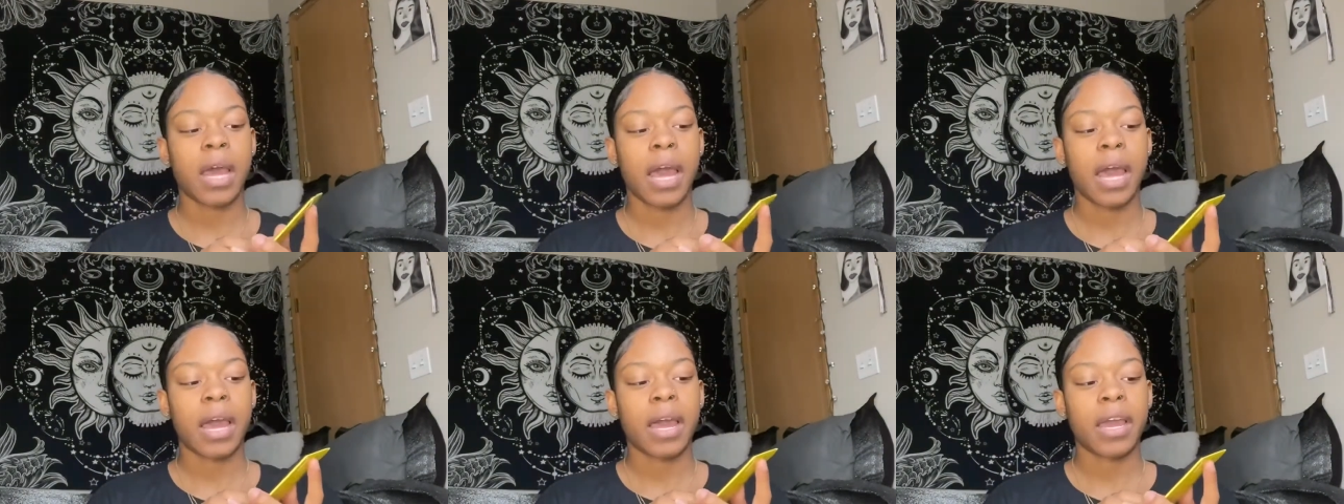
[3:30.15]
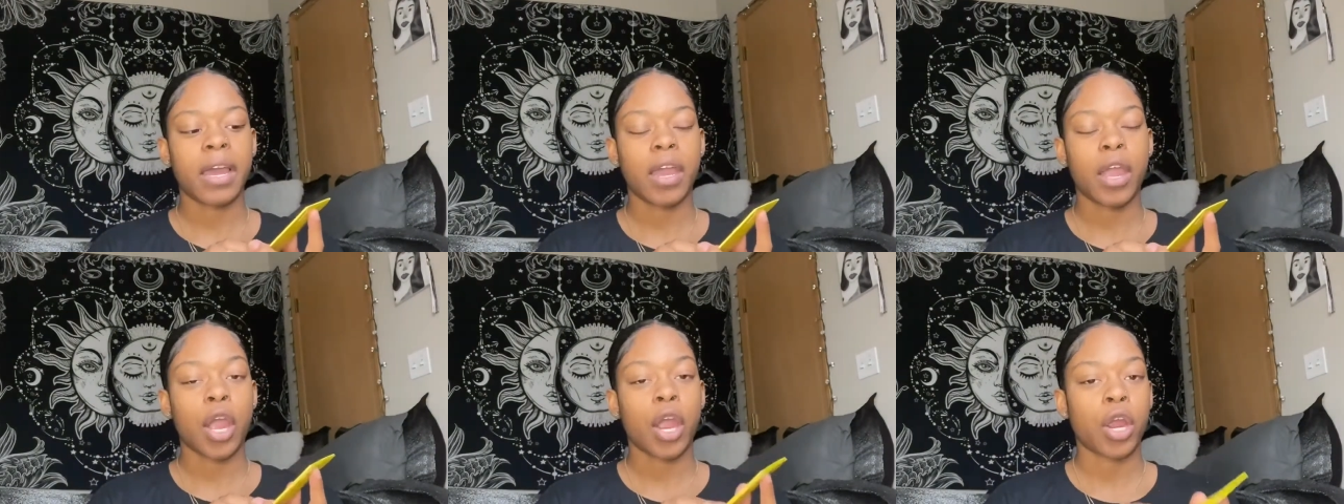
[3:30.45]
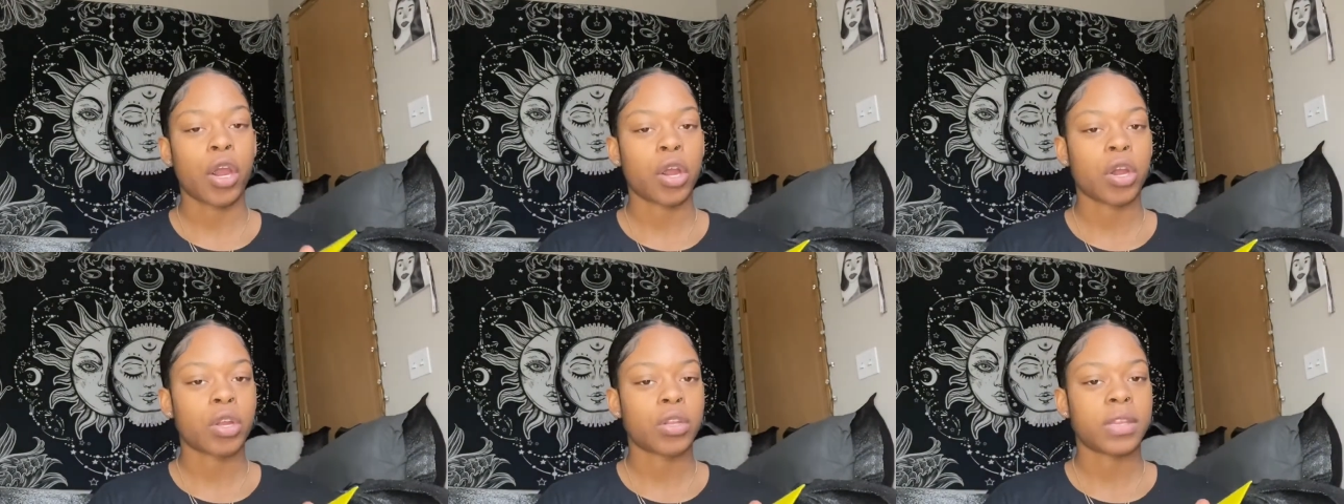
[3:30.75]
I
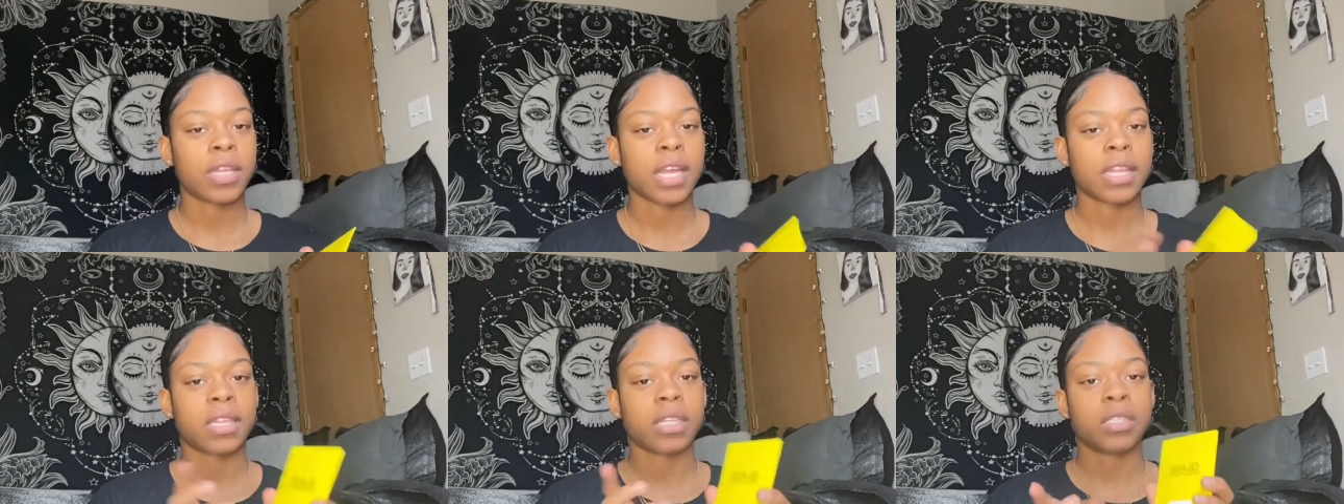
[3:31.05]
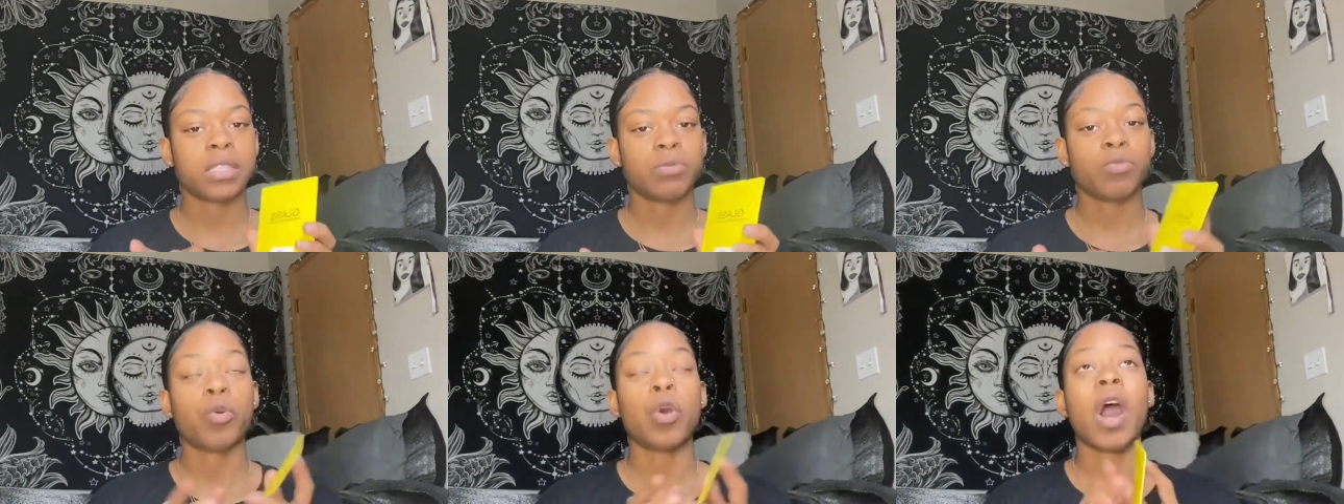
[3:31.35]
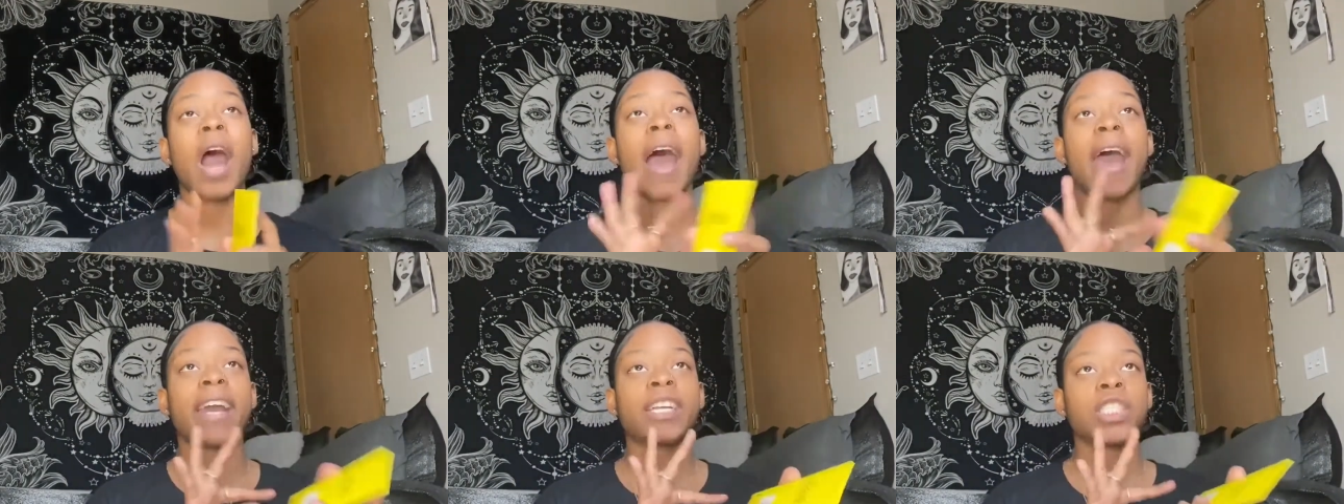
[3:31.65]
heard that, well,
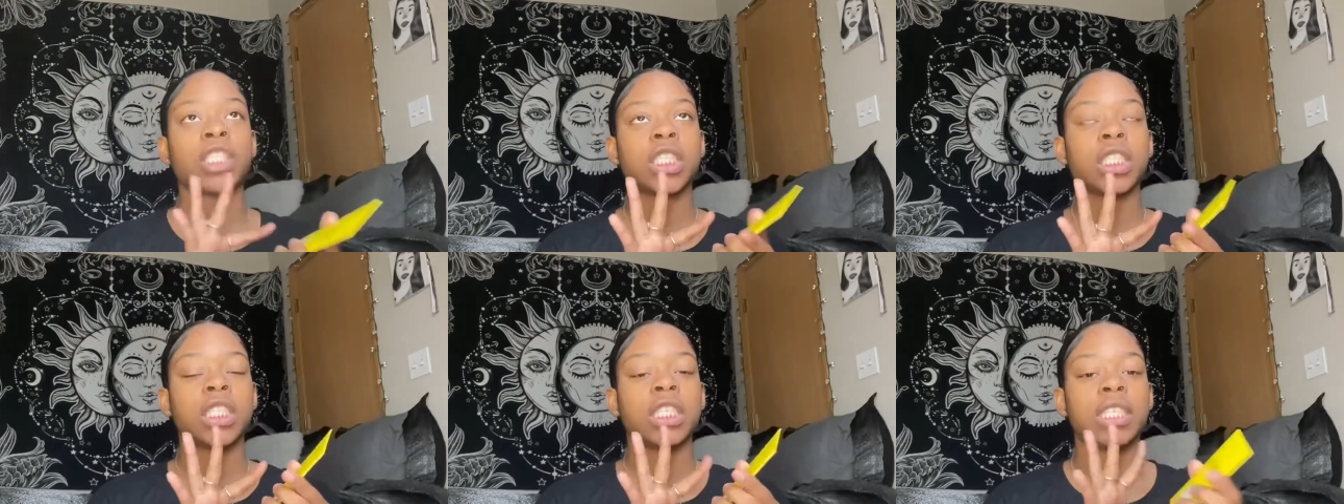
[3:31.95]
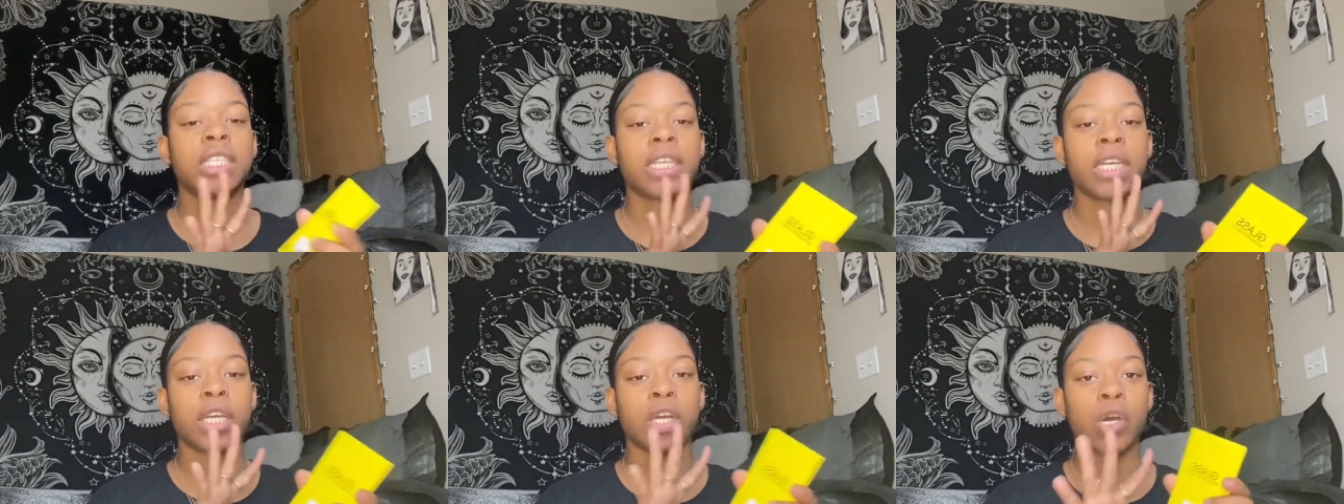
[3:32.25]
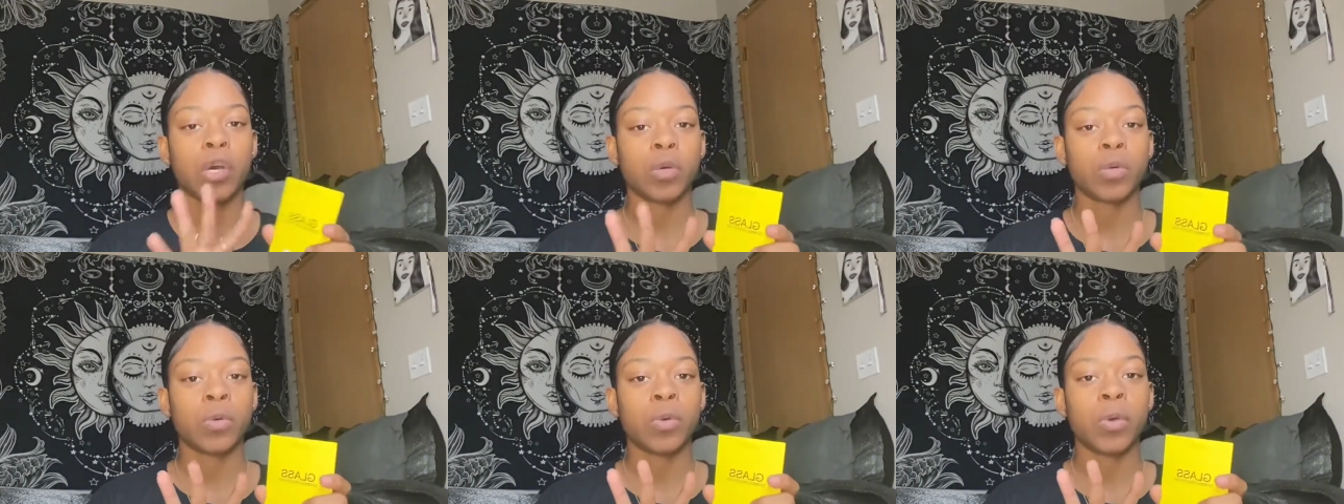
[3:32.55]
I actually did
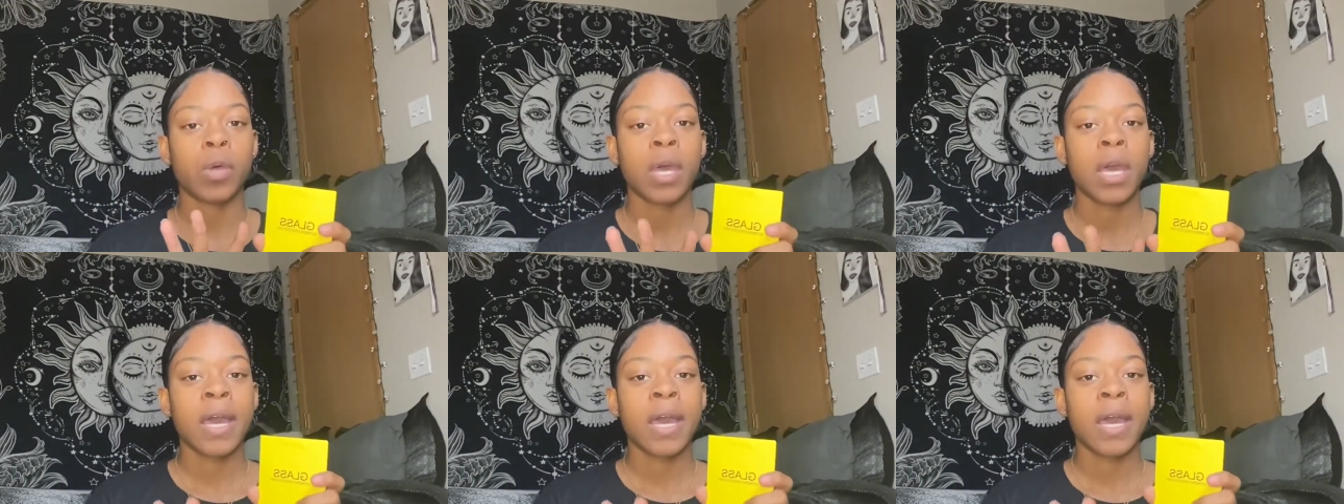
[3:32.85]
go,